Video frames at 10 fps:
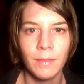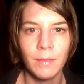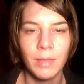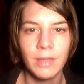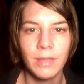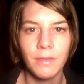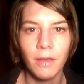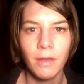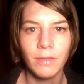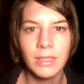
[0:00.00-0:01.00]
Because
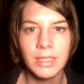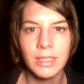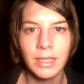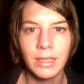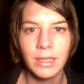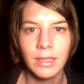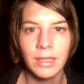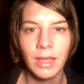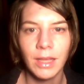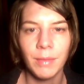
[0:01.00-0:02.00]
obviously
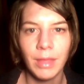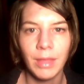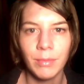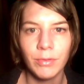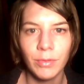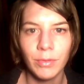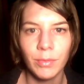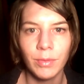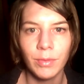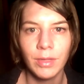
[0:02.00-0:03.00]
I'm able
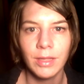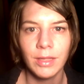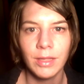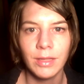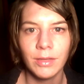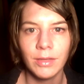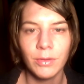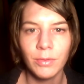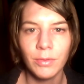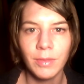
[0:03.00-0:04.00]
to
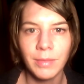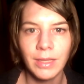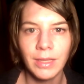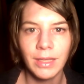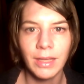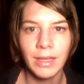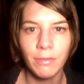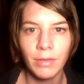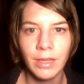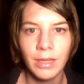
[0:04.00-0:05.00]
do something
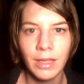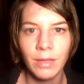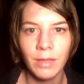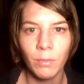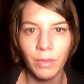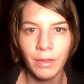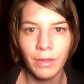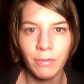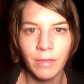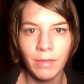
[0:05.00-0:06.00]
every day
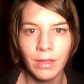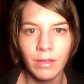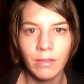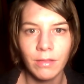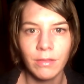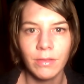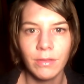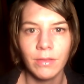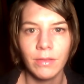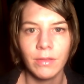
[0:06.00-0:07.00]
without fail.
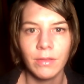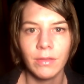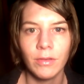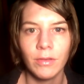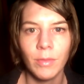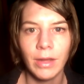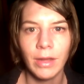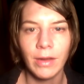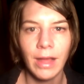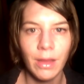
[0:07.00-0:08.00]
No matter
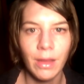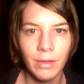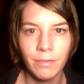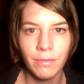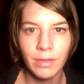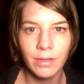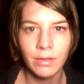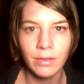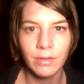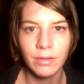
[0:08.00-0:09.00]
how I
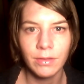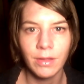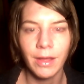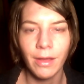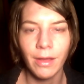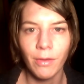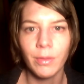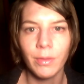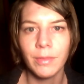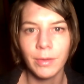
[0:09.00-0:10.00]
feel, I
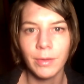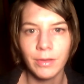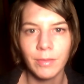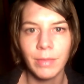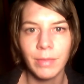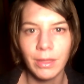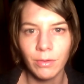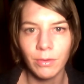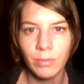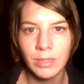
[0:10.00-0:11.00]
always participate in
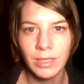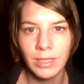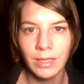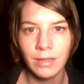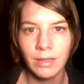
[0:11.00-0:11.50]
OCD.